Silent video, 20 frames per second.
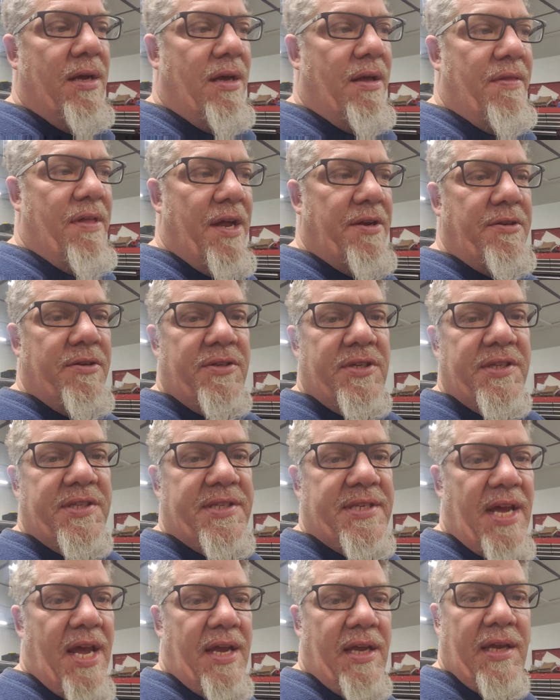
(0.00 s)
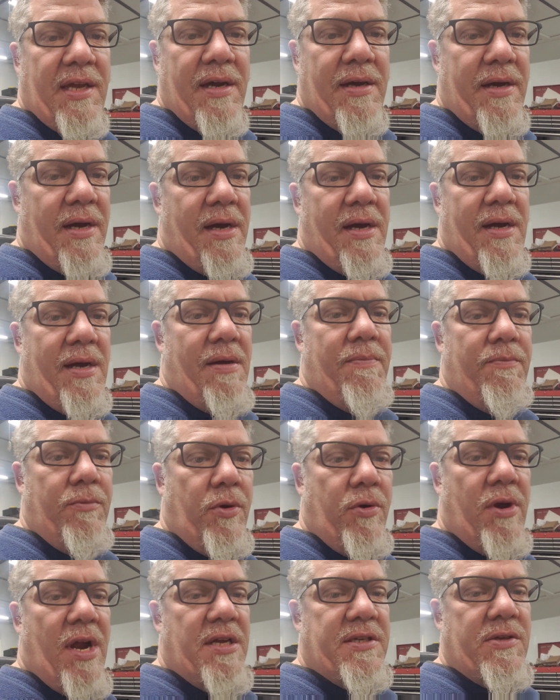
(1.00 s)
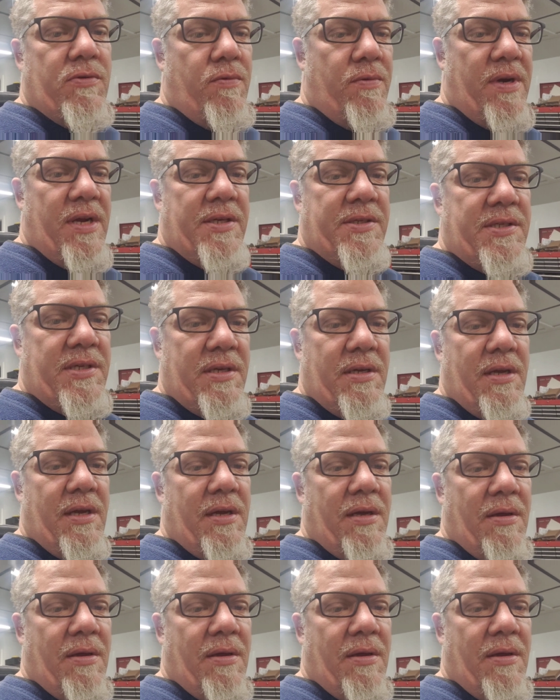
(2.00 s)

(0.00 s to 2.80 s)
And then you just take a crescent wrench